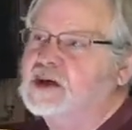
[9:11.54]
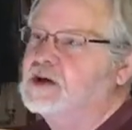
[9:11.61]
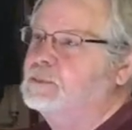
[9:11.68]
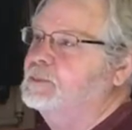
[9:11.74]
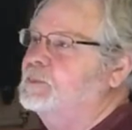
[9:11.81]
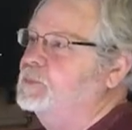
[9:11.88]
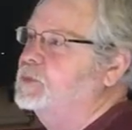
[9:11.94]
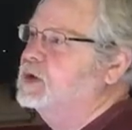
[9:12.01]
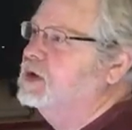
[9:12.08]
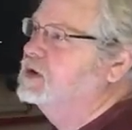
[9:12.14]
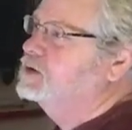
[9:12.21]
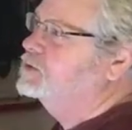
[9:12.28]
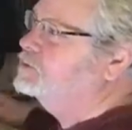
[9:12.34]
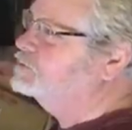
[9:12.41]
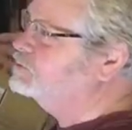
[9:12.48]
up
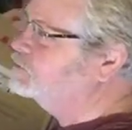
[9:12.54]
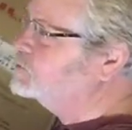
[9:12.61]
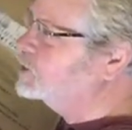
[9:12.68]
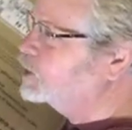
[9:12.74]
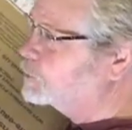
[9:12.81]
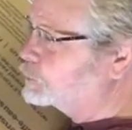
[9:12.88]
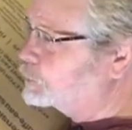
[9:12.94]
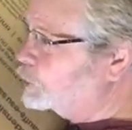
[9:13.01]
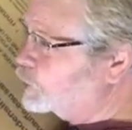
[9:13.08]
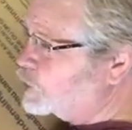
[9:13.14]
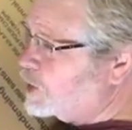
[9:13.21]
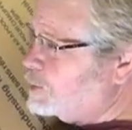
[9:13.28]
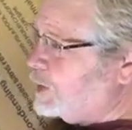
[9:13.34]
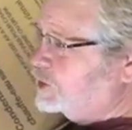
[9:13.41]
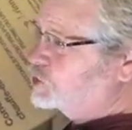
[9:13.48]
and put it
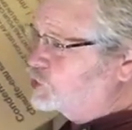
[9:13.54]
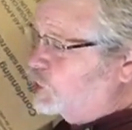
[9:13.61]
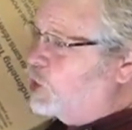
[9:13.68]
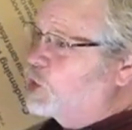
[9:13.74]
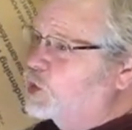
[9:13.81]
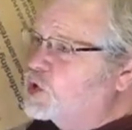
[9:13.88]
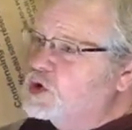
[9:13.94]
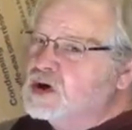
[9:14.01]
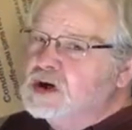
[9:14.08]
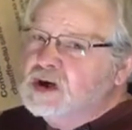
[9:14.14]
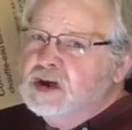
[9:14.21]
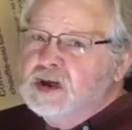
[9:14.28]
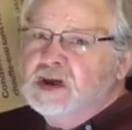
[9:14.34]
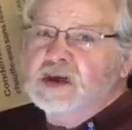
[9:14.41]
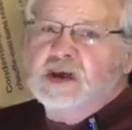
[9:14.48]
on my shoulder
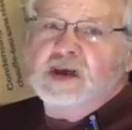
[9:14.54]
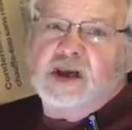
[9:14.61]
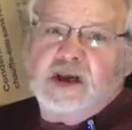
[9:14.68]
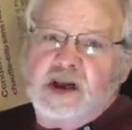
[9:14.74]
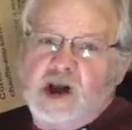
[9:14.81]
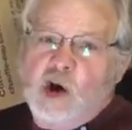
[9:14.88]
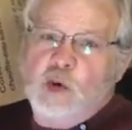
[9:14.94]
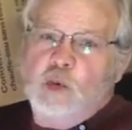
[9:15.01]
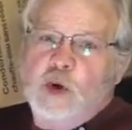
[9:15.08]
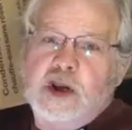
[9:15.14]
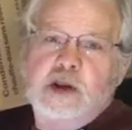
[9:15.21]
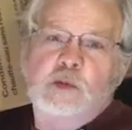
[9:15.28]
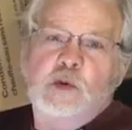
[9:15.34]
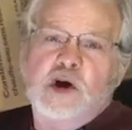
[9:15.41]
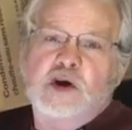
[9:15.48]
and go
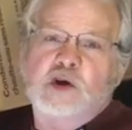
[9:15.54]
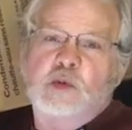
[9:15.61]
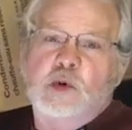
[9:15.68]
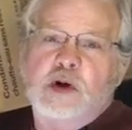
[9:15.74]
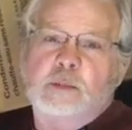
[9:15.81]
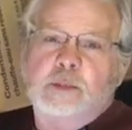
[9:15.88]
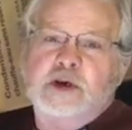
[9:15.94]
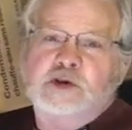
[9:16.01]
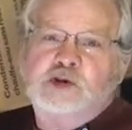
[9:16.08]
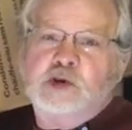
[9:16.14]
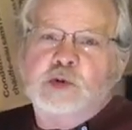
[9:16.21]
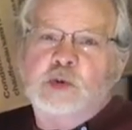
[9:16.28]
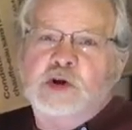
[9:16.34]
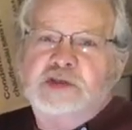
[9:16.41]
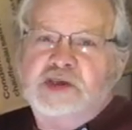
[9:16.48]
anywhere you want me
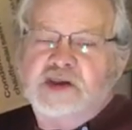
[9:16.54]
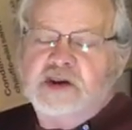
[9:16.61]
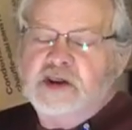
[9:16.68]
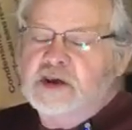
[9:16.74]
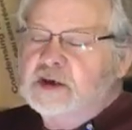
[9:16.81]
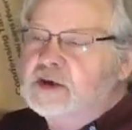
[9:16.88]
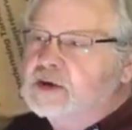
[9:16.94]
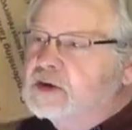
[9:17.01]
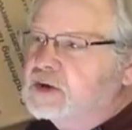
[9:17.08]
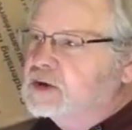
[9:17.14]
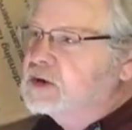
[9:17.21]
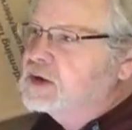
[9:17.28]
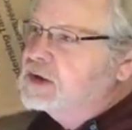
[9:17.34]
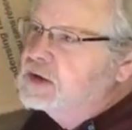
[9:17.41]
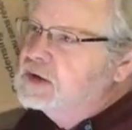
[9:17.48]
to with it.
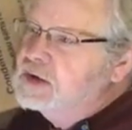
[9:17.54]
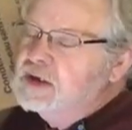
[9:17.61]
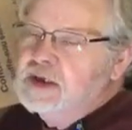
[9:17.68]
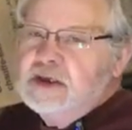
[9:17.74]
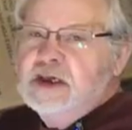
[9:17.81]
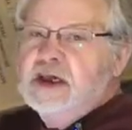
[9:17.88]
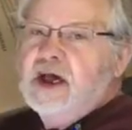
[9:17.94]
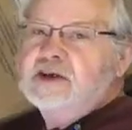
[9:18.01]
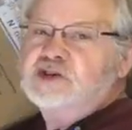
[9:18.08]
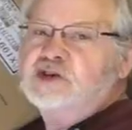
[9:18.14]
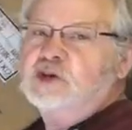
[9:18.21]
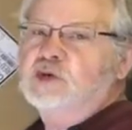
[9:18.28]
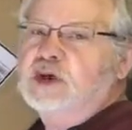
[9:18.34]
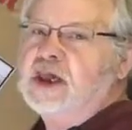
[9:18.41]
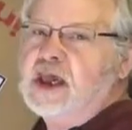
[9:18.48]
I
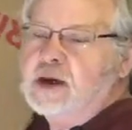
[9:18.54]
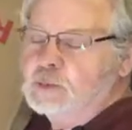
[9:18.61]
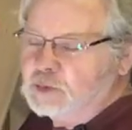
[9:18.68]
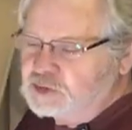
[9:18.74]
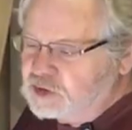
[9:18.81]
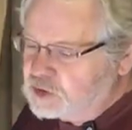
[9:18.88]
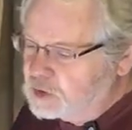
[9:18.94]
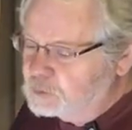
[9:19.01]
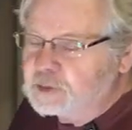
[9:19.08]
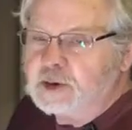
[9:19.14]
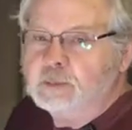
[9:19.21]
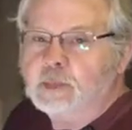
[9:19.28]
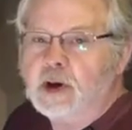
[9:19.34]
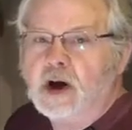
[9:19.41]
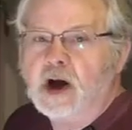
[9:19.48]
still can with the empty
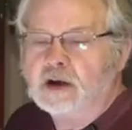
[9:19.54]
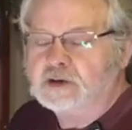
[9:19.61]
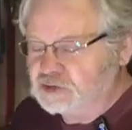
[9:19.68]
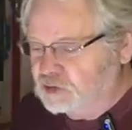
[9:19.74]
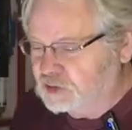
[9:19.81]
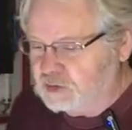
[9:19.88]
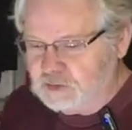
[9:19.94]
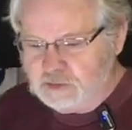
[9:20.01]
box.